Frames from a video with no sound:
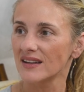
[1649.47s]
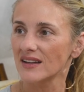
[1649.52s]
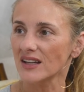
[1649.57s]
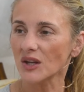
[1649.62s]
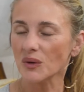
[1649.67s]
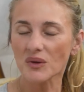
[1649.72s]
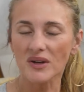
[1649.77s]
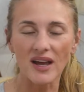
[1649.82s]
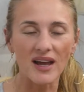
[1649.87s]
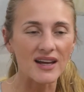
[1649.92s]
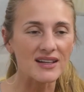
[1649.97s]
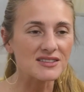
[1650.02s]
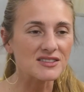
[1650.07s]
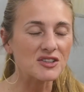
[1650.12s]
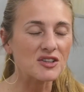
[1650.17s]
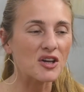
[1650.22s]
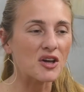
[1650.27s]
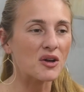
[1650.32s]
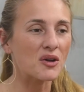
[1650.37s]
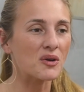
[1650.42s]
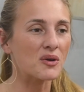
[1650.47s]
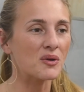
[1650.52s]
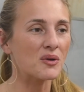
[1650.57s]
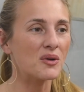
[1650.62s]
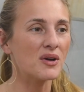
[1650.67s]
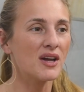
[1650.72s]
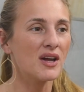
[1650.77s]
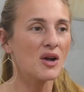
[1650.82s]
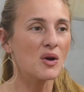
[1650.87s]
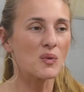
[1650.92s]
You would have to
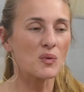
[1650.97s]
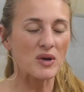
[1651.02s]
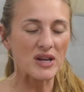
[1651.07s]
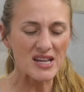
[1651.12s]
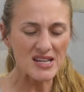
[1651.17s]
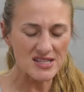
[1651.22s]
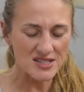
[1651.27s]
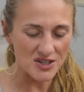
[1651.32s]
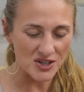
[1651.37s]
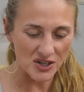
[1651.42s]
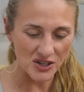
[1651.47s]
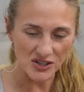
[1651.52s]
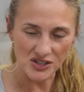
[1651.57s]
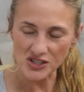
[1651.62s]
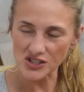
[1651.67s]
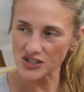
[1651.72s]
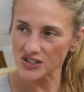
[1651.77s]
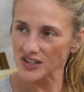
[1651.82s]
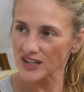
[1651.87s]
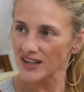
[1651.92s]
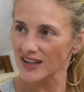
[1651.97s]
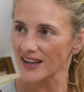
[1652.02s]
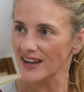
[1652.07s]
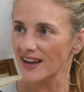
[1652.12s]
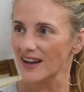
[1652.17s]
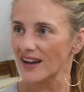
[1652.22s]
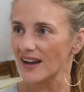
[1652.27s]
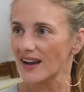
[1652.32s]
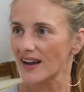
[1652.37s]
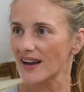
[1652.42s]
go research
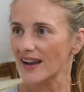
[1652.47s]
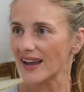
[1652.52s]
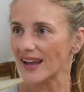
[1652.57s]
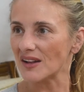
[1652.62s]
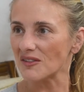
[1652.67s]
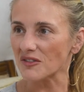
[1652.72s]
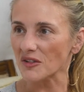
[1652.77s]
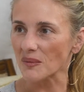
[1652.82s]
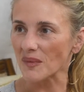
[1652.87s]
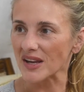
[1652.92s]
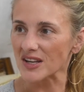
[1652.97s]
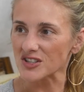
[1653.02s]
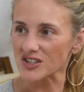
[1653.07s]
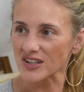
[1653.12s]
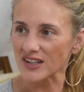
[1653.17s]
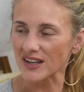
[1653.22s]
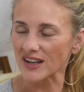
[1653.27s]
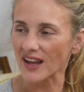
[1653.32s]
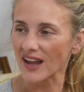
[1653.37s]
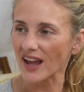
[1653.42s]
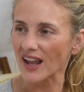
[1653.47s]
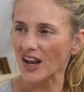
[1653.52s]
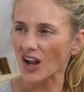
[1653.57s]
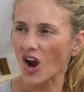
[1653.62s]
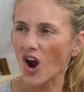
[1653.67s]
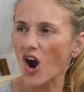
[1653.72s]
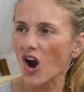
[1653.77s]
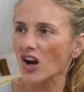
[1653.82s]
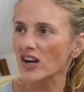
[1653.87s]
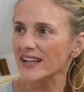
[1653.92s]
information in a
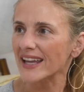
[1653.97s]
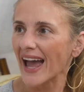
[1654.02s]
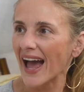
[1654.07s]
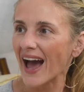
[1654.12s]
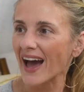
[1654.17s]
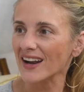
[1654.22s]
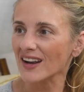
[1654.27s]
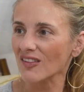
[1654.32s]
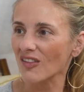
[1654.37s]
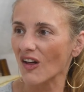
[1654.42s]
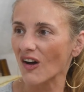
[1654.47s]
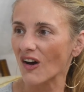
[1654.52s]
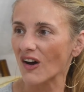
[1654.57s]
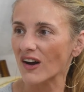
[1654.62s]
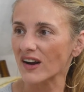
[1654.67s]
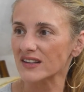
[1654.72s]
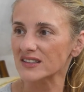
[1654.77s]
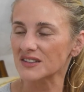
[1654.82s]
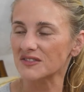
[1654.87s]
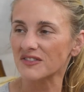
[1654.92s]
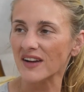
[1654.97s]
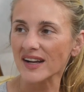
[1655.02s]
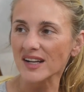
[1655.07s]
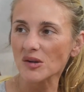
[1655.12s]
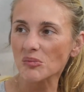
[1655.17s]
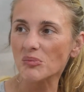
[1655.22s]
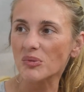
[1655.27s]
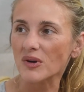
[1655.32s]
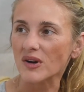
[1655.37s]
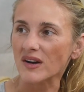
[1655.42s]
card catalog to find
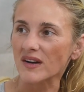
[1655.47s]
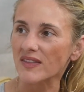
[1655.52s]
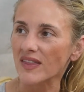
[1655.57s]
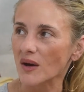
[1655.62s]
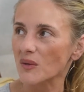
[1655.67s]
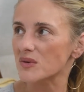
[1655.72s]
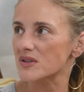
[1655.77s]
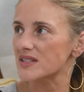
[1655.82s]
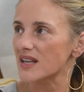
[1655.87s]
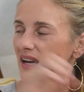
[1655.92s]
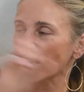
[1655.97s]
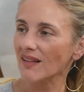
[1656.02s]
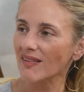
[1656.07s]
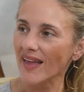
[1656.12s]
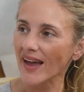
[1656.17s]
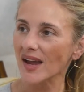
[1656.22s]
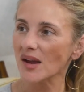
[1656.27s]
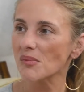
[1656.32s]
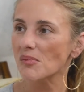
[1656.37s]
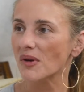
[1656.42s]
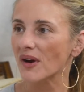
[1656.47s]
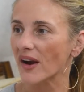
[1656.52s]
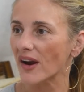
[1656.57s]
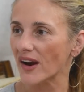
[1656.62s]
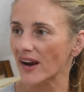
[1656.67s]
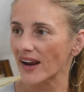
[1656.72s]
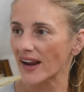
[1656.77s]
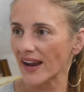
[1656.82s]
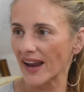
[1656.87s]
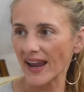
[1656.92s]
a book that was at a
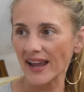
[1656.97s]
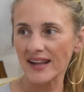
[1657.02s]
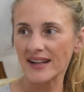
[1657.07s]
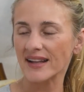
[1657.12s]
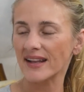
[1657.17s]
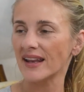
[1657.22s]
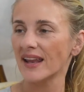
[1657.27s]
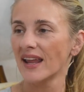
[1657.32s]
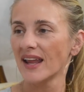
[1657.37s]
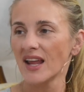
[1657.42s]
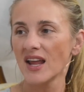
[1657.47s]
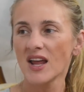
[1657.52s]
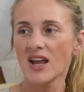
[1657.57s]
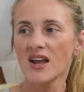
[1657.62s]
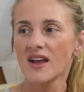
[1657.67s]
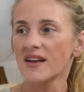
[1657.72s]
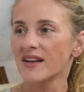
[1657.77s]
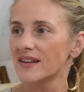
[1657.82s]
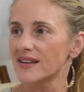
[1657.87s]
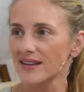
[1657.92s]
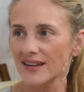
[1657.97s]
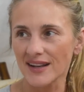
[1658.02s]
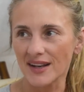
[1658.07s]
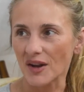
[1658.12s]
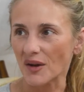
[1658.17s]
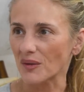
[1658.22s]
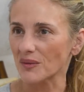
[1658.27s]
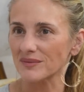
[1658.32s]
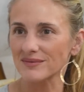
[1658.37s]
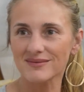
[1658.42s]
library in
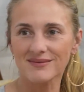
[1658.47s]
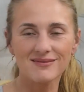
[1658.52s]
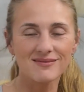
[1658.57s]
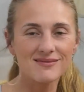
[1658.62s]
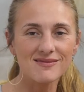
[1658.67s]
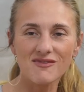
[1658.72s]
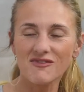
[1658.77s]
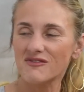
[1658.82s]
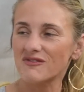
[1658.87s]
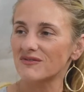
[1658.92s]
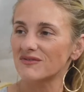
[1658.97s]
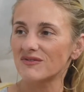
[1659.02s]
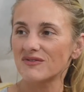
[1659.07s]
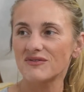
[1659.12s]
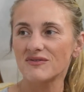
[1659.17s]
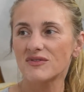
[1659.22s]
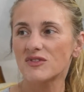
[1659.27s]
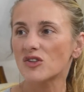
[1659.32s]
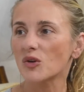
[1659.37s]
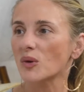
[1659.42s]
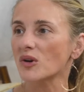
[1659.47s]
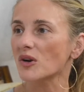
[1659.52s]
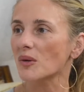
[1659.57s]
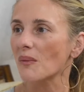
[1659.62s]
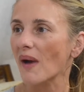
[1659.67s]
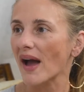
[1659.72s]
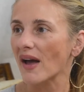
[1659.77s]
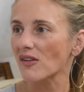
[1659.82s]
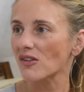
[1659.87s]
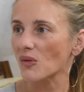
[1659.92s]
200
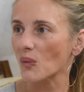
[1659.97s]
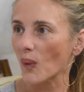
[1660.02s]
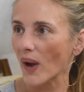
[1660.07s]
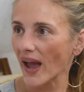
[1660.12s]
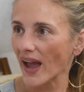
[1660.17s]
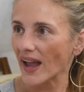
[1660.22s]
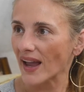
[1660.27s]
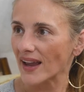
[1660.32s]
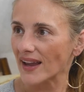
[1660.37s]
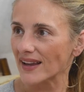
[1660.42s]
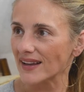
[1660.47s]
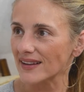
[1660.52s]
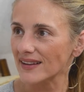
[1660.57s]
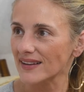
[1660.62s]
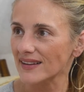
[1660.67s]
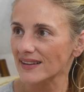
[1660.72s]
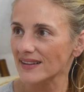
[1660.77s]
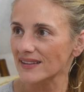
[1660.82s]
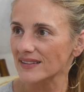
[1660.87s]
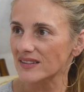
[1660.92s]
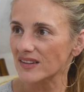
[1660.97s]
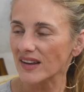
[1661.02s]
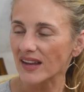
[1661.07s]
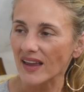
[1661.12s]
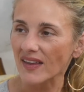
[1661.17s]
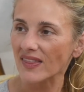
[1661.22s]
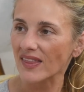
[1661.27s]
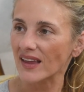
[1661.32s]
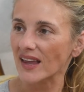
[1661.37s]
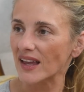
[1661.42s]
miles away to
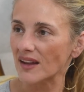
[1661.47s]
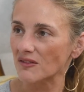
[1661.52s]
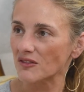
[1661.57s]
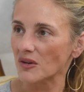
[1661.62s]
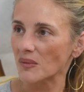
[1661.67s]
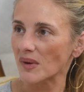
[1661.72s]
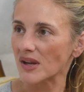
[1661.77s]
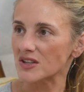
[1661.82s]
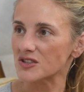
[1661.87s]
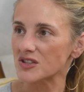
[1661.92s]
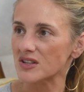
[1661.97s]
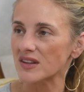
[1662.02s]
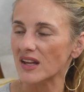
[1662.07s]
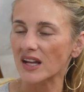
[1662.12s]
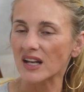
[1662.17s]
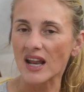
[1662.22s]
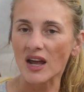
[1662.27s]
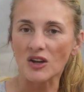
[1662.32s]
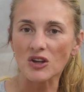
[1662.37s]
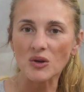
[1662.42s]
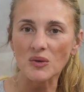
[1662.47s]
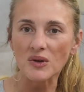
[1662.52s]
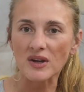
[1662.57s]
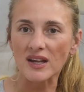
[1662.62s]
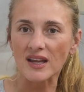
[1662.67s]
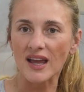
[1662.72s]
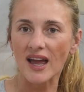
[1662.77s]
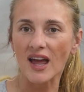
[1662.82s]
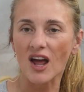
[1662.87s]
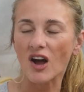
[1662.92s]
get the information that now you
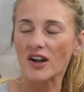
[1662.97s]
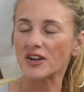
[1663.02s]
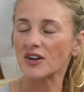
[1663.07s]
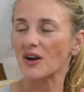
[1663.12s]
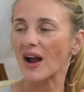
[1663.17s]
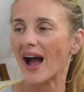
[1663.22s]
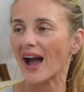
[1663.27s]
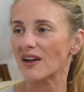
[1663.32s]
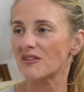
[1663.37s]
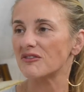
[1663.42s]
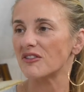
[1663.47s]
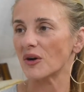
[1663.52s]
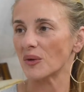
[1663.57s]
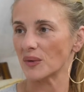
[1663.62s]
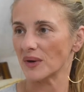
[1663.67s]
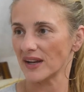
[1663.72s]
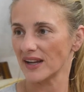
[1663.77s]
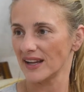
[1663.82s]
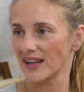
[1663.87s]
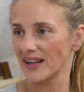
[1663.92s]
can get on your iPhone,